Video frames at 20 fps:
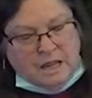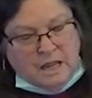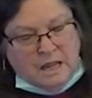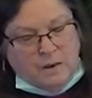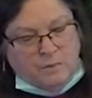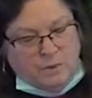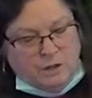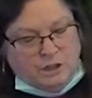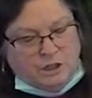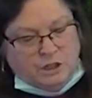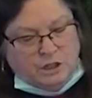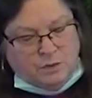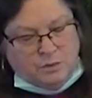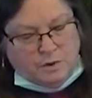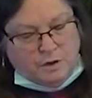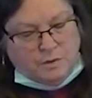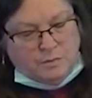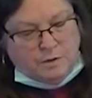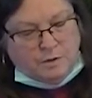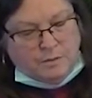We just
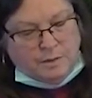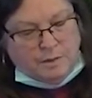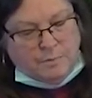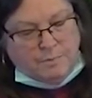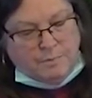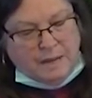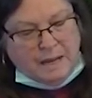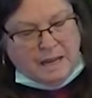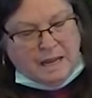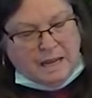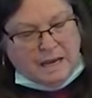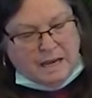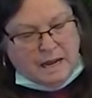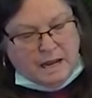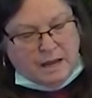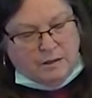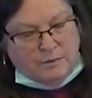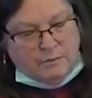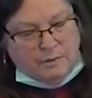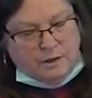want him to be peeking
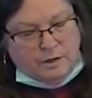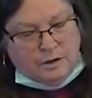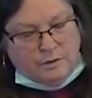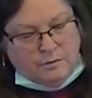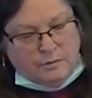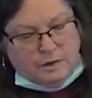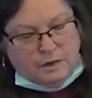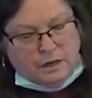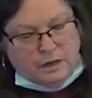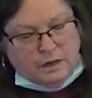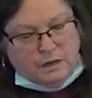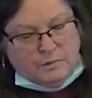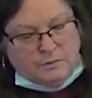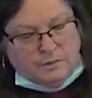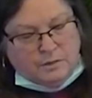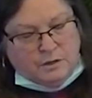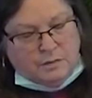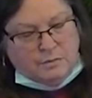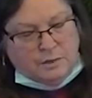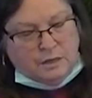out. We don't want him
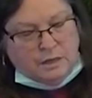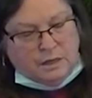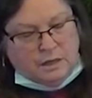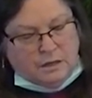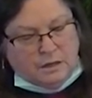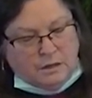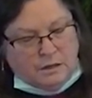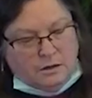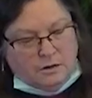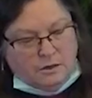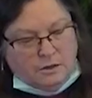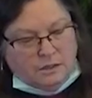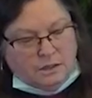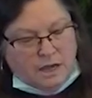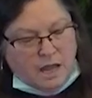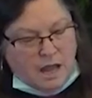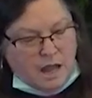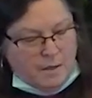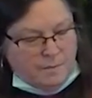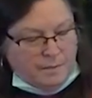to be on
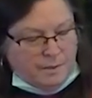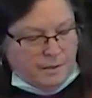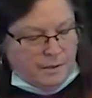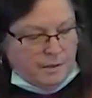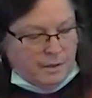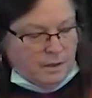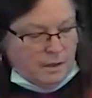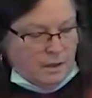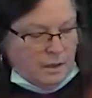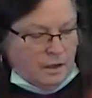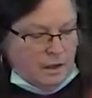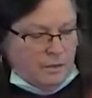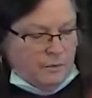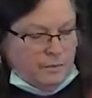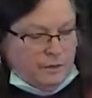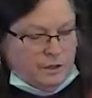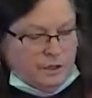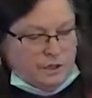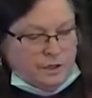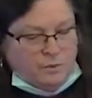top.
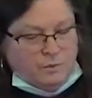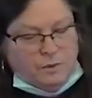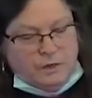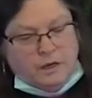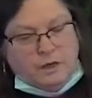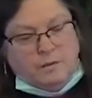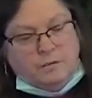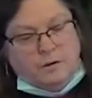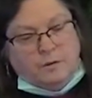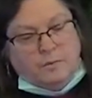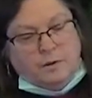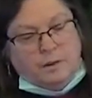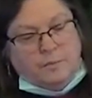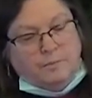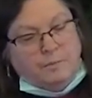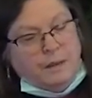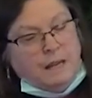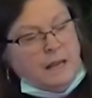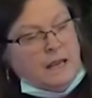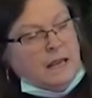We just want him to be
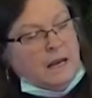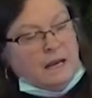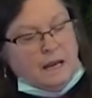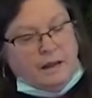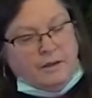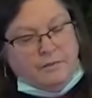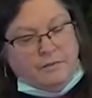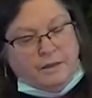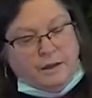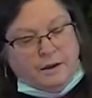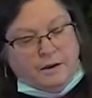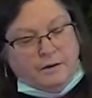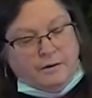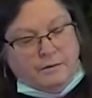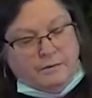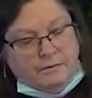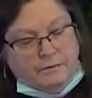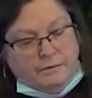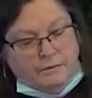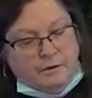peeking out there.
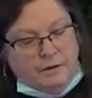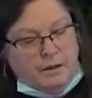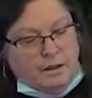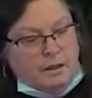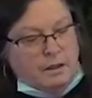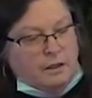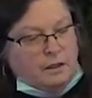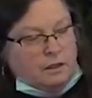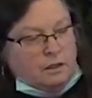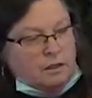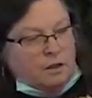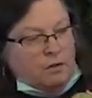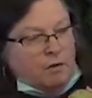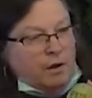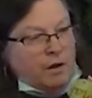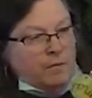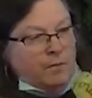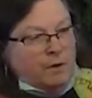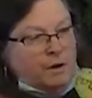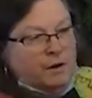So
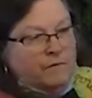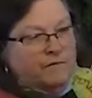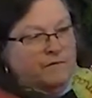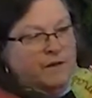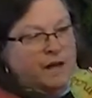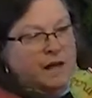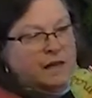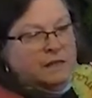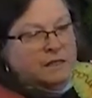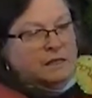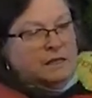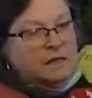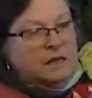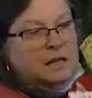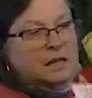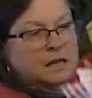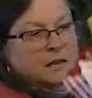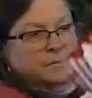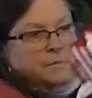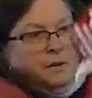I'm going to fasten
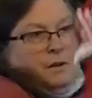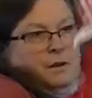him